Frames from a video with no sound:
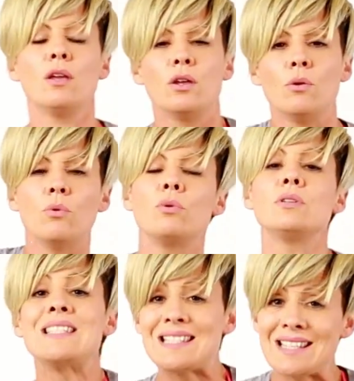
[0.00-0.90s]
you will
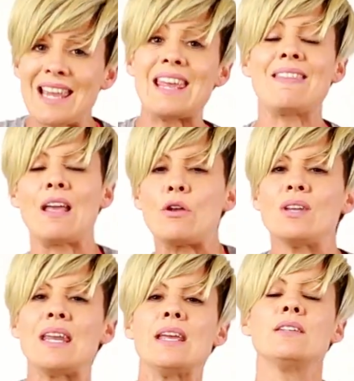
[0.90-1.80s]
see that you
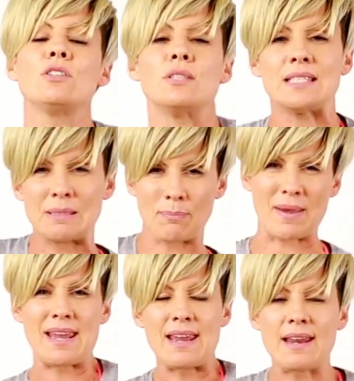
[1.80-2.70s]
need to
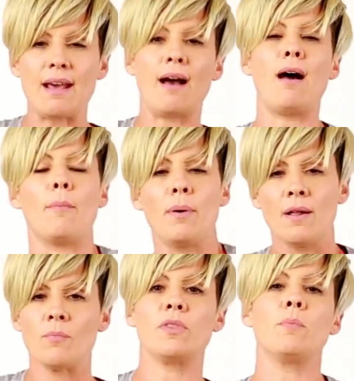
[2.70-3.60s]
speed up
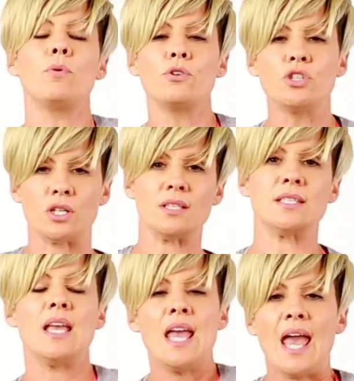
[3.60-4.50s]
the
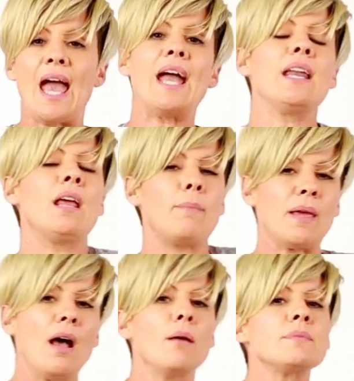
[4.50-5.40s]
pushes, and it
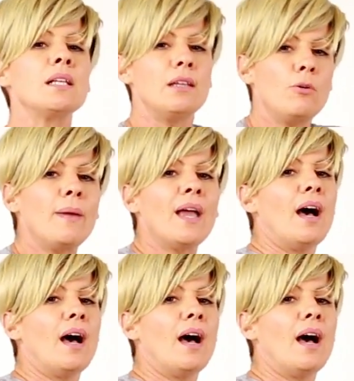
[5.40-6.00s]
becomes a little bit